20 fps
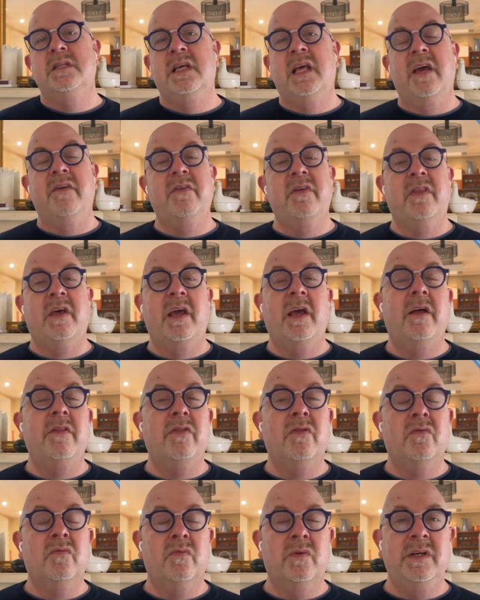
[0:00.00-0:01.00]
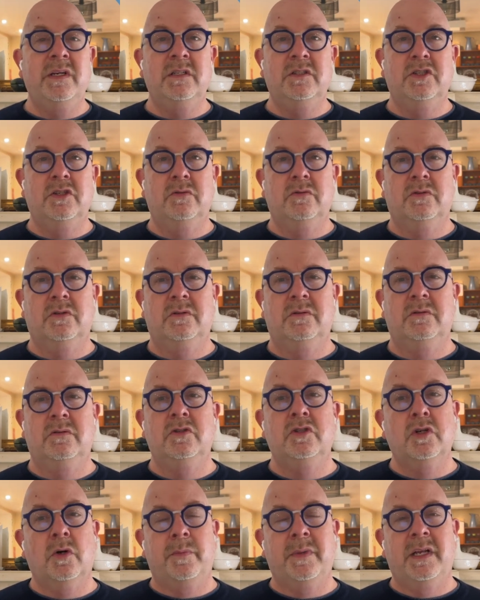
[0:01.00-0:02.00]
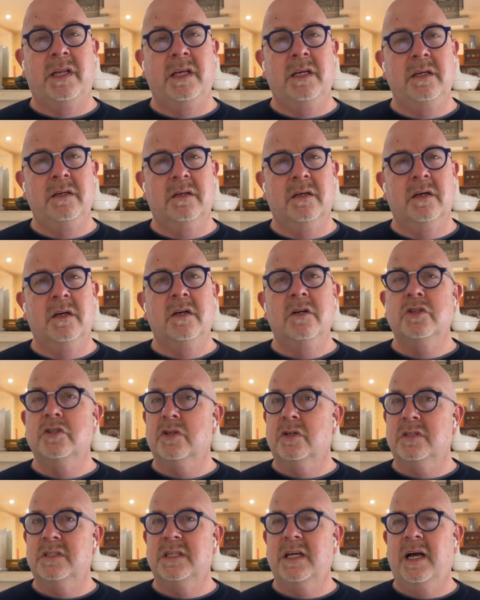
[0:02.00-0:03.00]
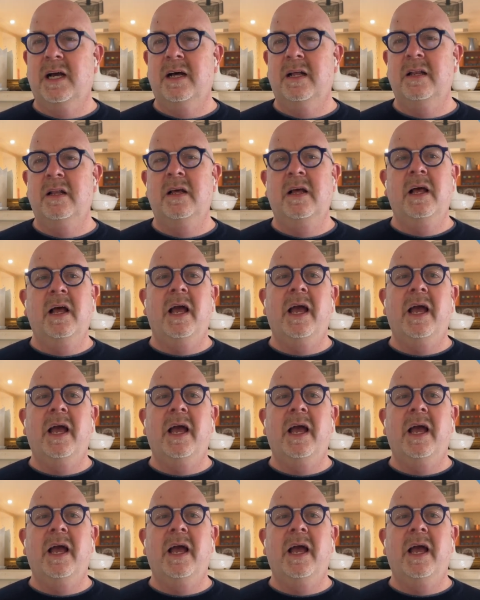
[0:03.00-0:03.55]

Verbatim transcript: Together, they had three children Dominique, Chantal,